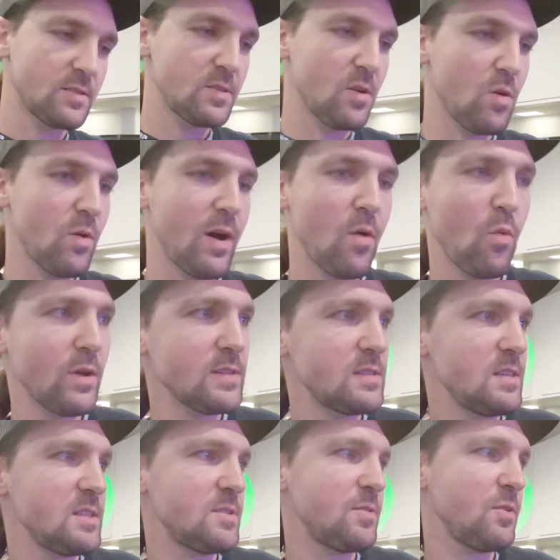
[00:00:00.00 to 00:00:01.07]
So uh, once
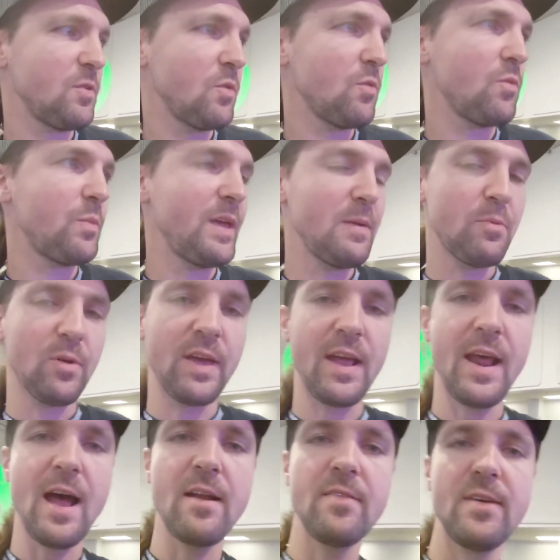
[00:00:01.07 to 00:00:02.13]
these people
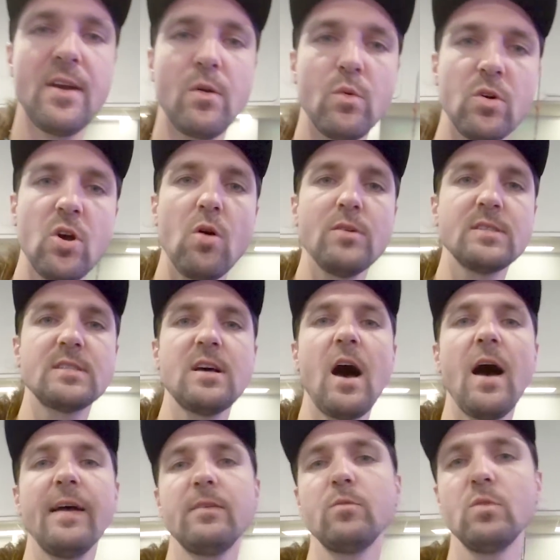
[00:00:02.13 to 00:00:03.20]
get out of there, we'll go
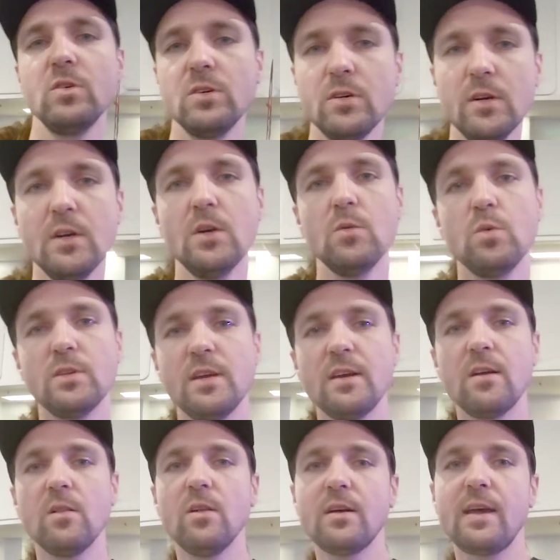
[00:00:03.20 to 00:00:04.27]
inside and we'll we'll
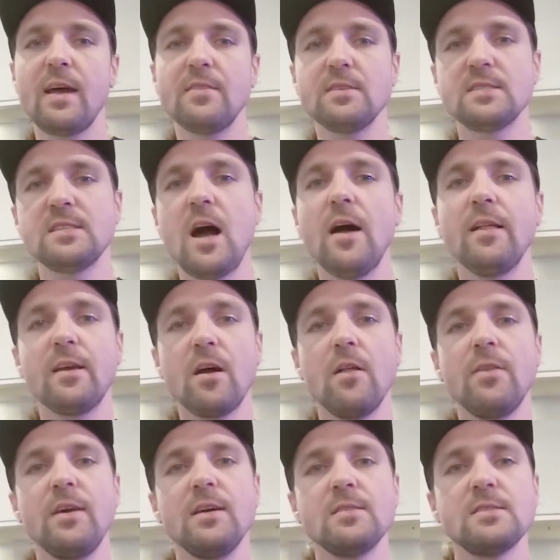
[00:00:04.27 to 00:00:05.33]
take a look at the styling on
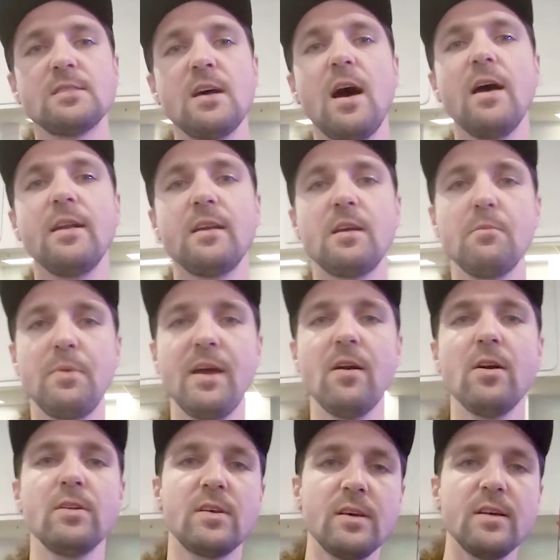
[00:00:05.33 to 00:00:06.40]
the inside and
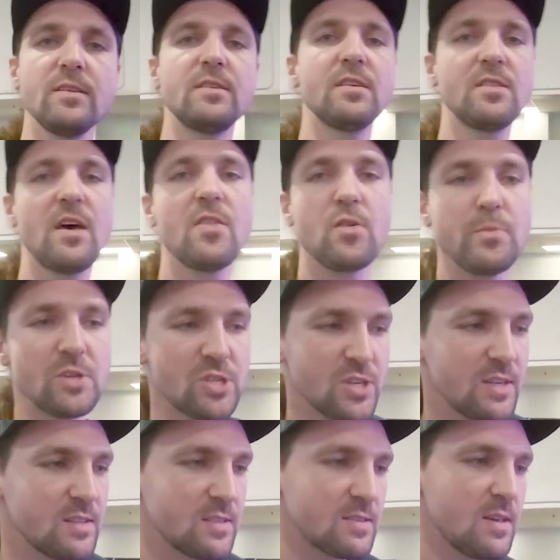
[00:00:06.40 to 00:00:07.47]
compare it to, to the other
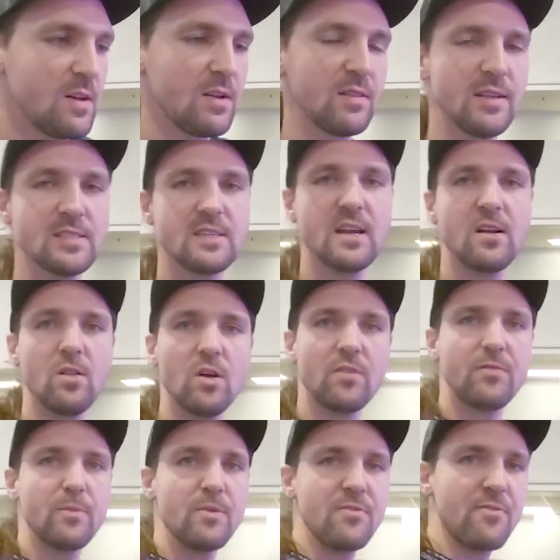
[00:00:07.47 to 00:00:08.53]
machines. Let's get a look
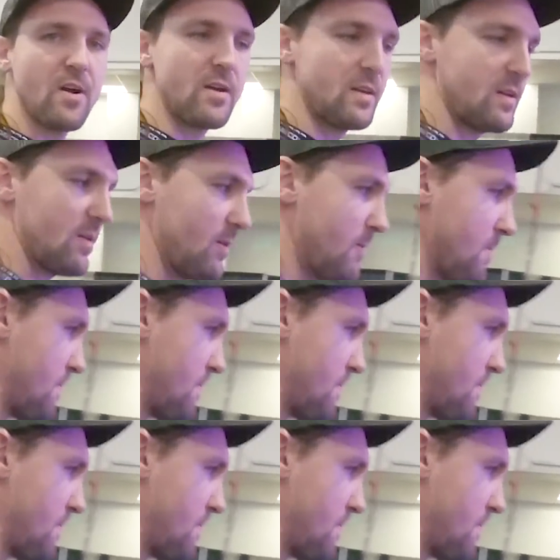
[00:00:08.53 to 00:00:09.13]
from the front here.